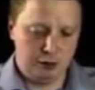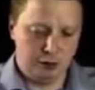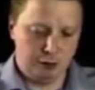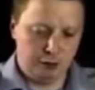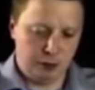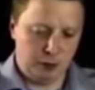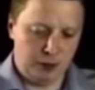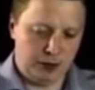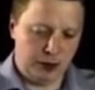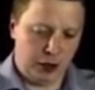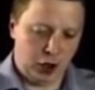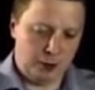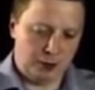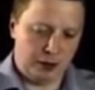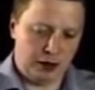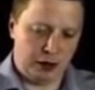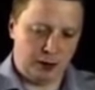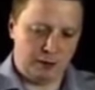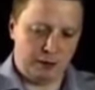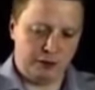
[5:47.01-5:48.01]
but probably
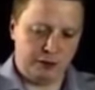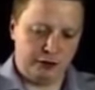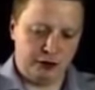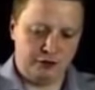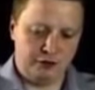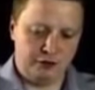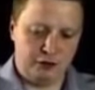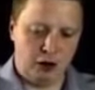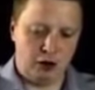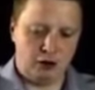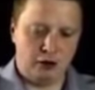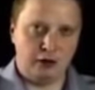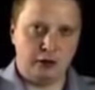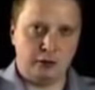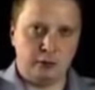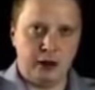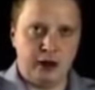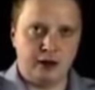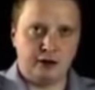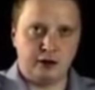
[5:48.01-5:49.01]
opening up the c file is
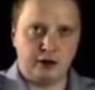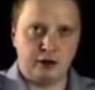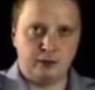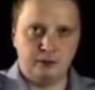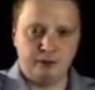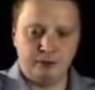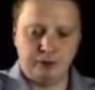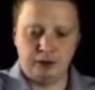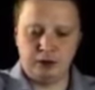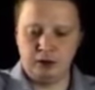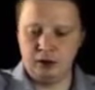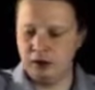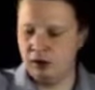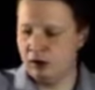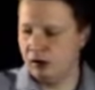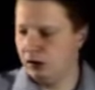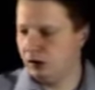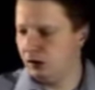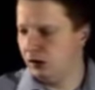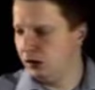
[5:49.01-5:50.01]
better.
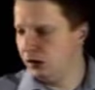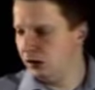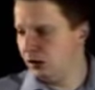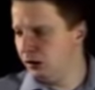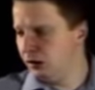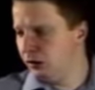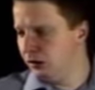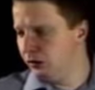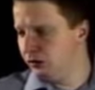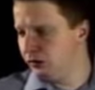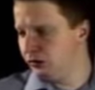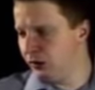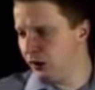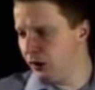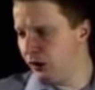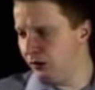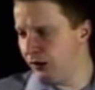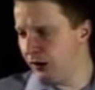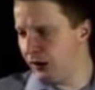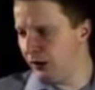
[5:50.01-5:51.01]

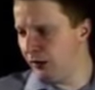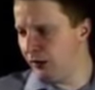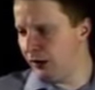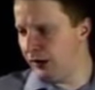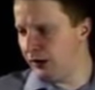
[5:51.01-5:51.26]
So now